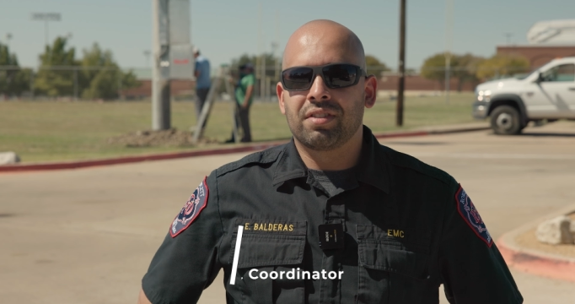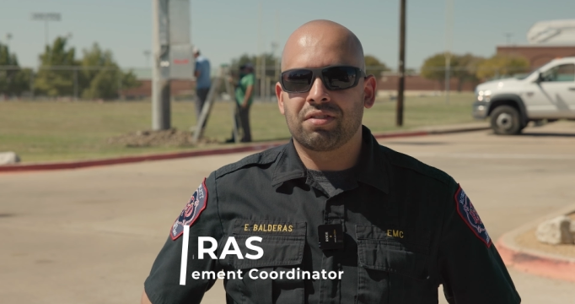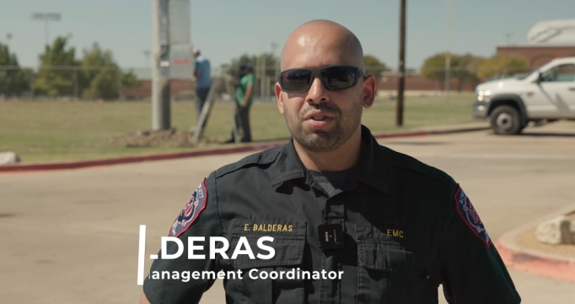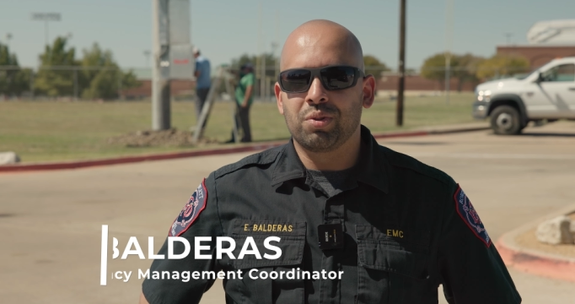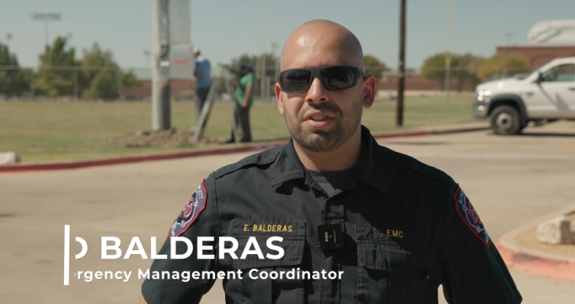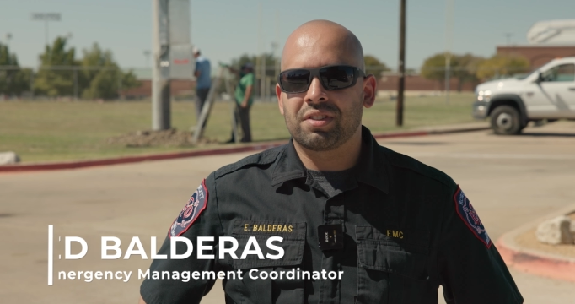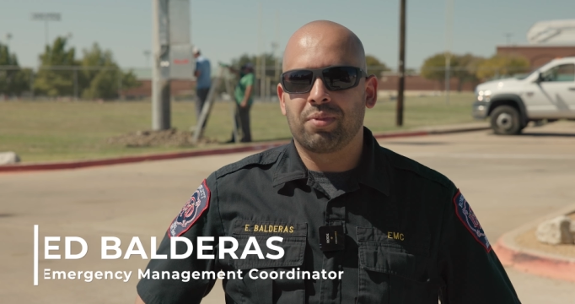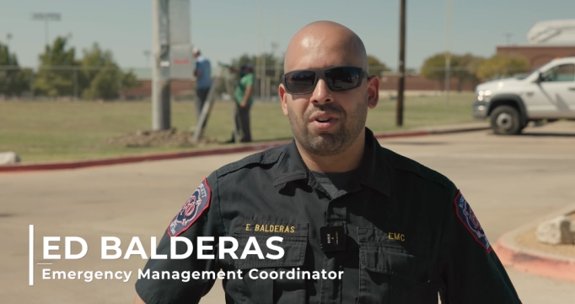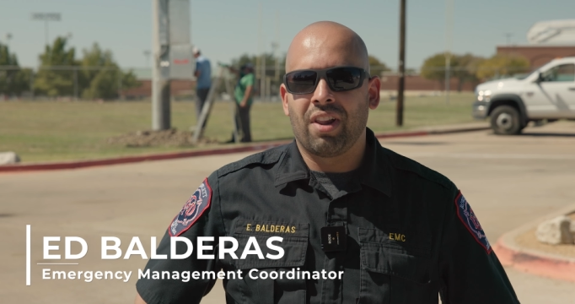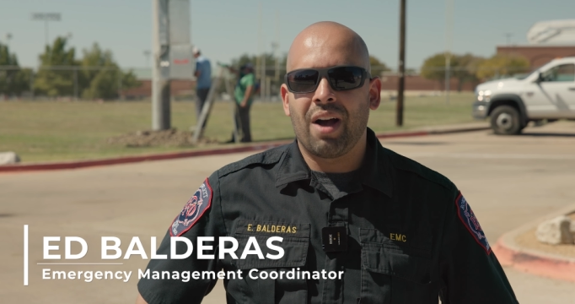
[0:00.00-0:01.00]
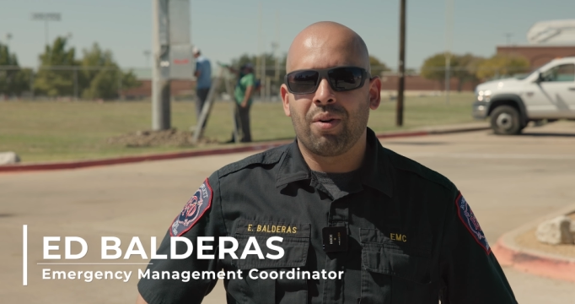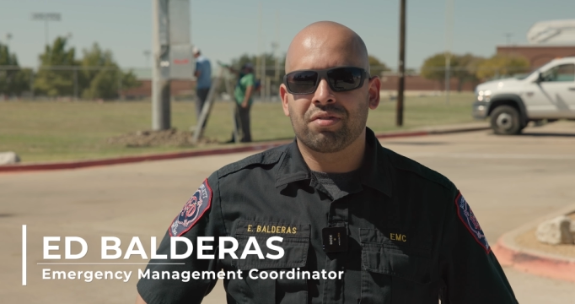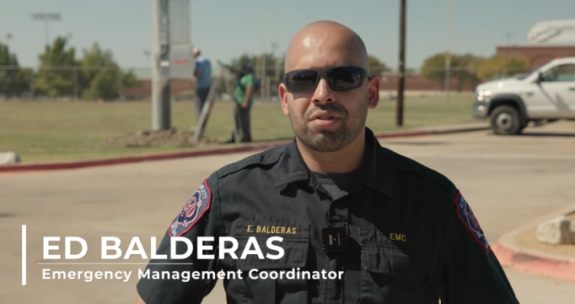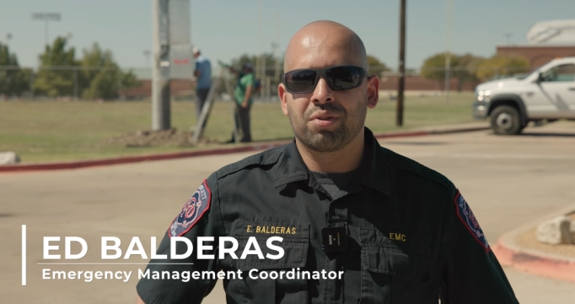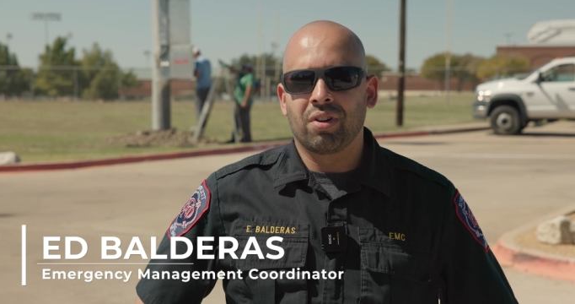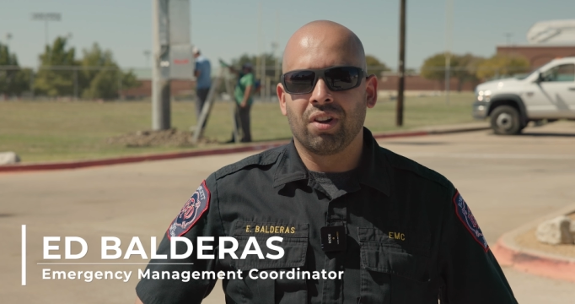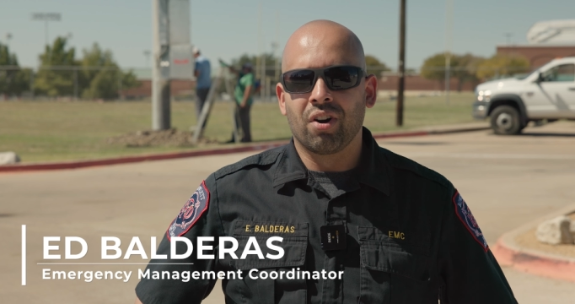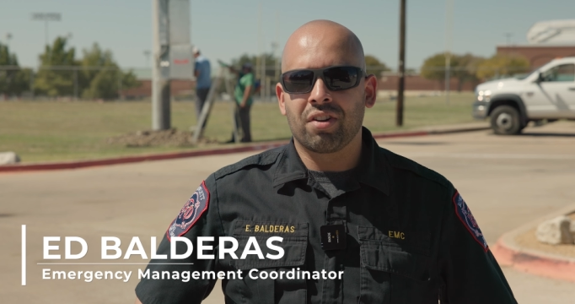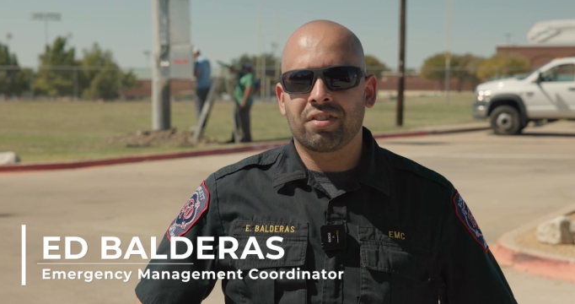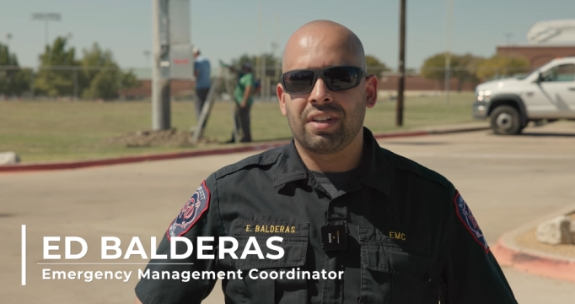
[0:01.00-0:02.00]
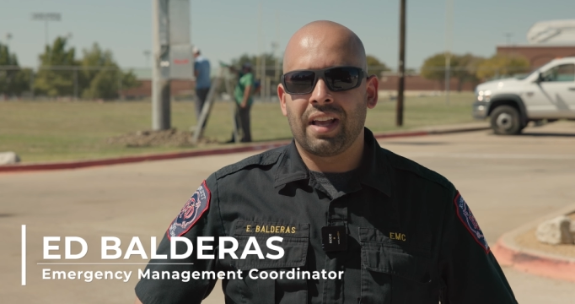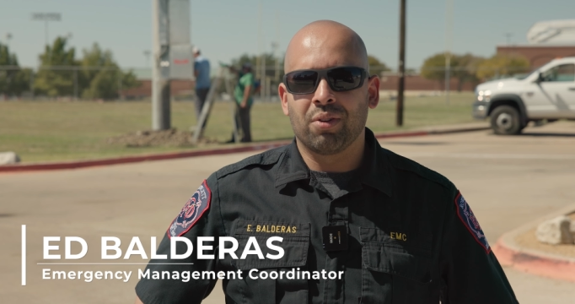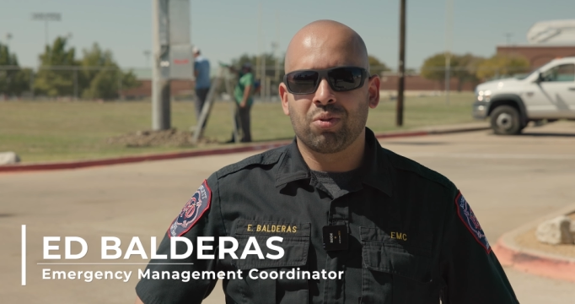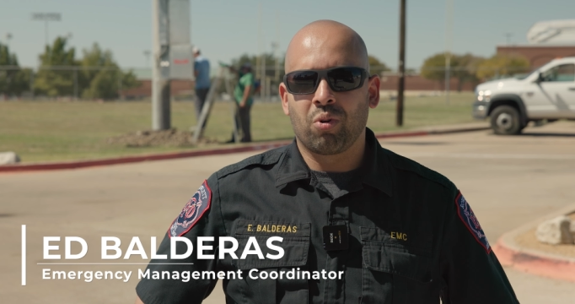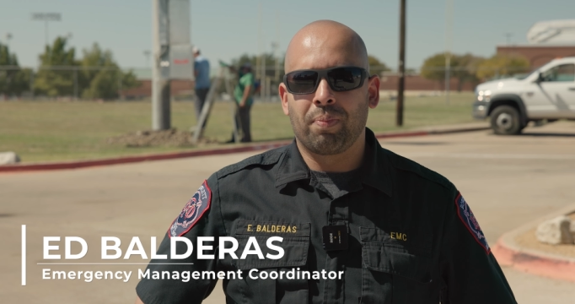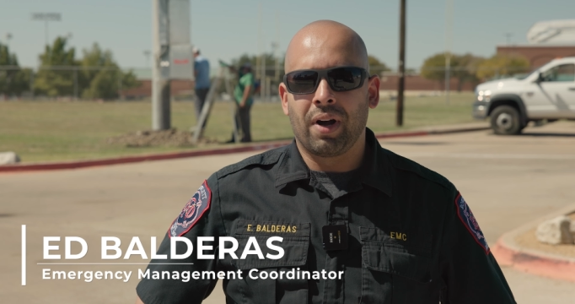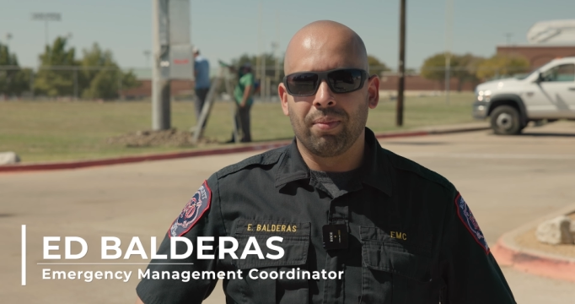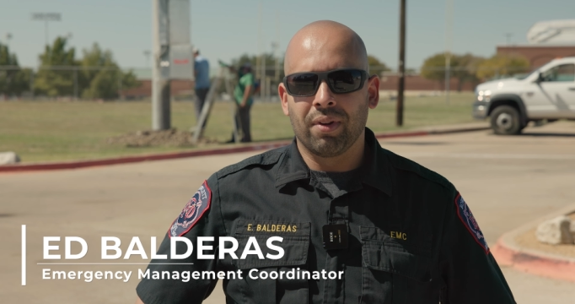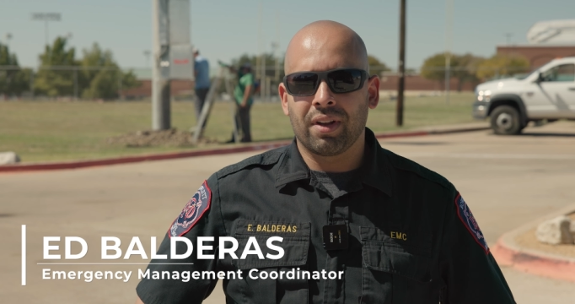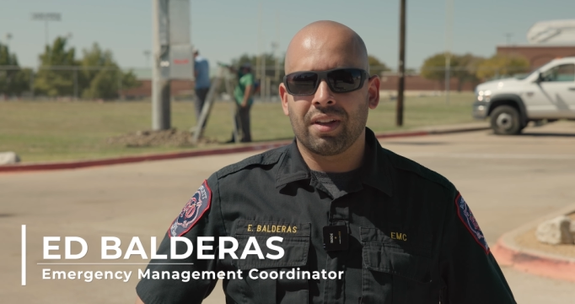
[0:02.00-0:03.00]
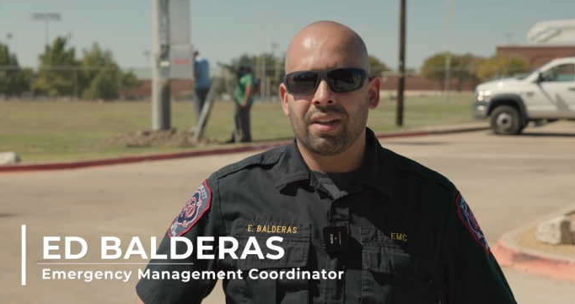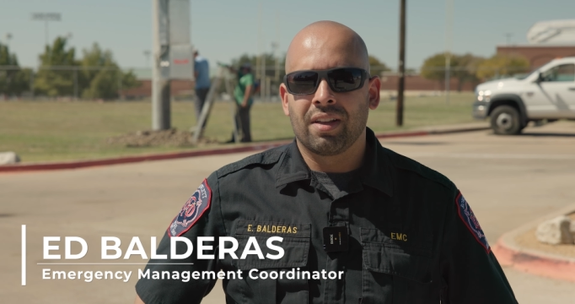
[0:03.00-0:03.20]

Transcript: This new system will allow us to alert the outdoor public